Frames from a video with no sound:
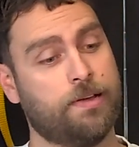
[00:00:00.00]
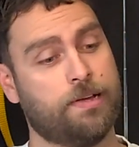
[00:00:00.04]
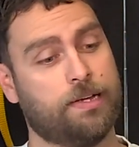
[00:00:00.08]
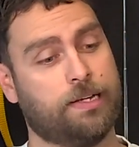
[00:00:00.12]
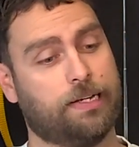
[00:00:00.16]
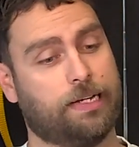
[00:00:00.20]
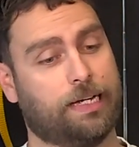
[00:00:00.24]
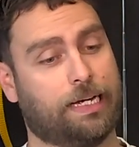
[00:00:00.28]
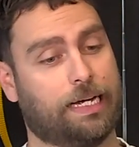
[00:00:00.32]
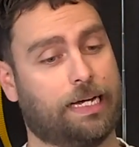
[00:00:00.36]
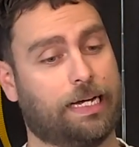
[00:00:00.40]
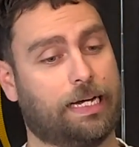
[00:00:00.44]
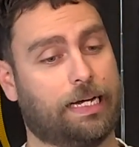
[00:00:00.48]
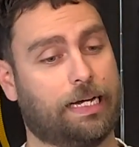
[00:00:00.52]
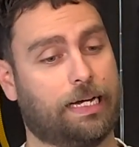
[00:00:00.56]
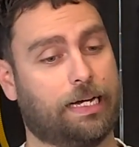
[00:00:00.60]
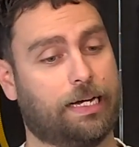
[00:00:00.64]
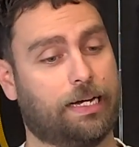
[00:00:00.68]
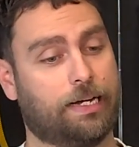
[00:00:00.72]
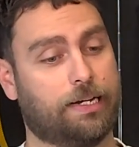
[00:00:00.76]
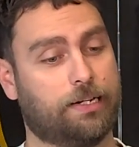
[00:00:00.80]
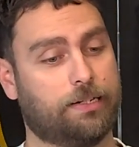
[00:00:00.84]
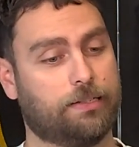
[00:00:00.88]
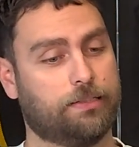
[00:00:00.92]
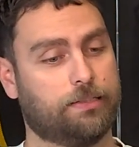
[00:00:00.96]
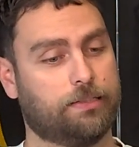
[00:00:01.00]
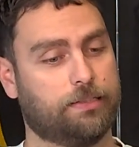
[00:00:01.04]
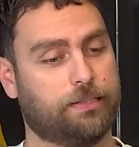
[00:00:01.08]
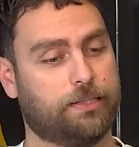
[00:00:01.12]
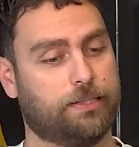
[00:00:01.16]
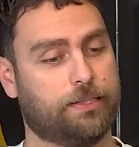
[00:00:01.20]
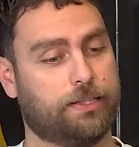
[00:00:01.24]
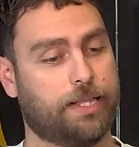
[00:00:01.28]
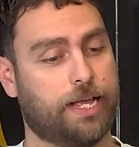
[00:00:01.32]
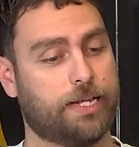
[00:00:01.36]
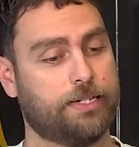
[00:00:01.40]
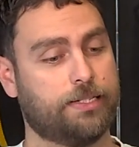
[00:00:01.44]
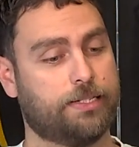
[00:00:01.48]

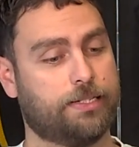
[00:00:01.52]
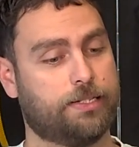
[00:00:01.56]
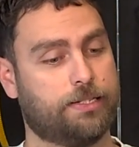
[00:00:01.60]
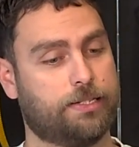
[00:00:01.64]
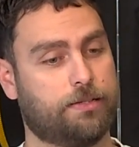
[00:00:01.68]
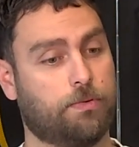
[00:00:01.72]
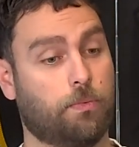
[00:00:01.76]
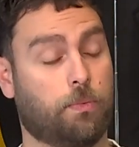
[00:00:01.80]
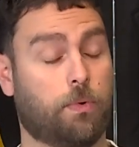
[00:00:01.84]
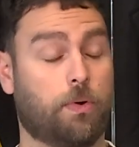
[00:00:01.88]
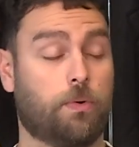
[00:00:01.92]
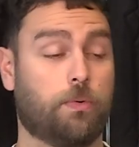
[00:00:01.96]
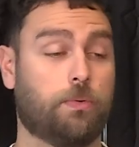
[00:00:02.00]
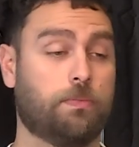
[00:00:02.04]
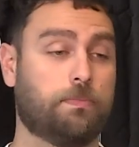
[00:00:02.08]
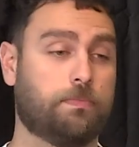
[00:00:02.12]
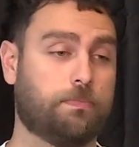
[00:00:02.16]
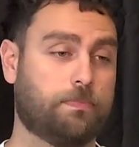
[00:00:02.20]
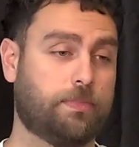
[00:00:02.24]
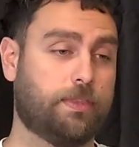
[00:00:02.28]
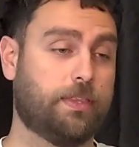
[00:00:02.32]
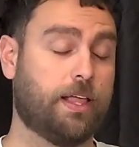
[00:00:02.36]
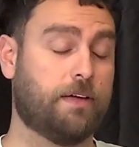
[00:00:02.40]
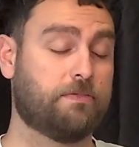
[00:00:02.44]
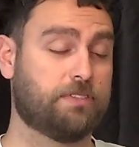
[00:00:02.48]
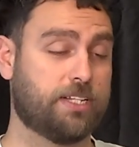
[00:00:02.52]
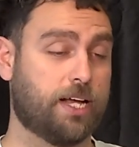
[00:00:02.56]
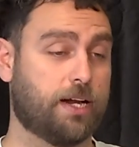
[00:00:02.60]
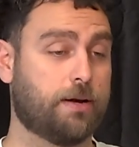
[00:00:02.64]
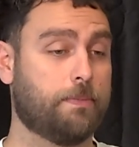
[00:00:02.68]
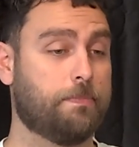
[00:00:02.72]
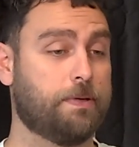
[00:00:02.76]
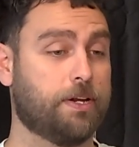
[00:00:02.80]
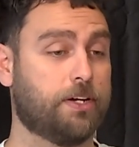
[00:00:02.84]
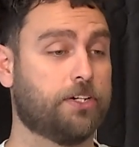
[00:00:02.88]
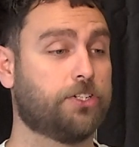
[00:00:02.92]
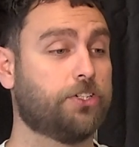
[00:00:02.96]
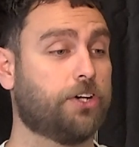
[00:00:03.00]
They've done a
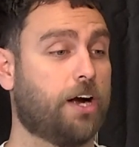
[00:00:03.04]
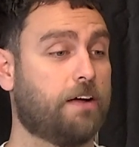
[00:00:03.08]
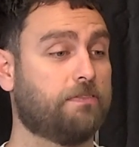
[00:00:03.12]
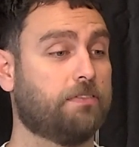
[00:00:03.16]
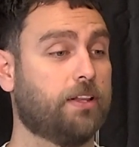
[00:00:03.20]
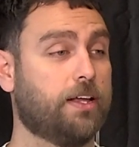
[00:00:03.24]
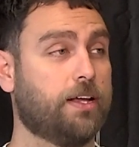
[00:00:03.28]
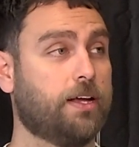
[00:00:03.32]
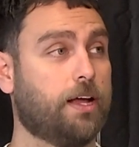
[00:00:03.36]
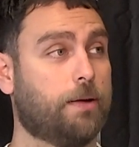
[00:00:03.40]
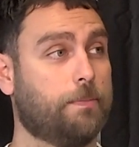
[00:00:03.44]
bit of travelling.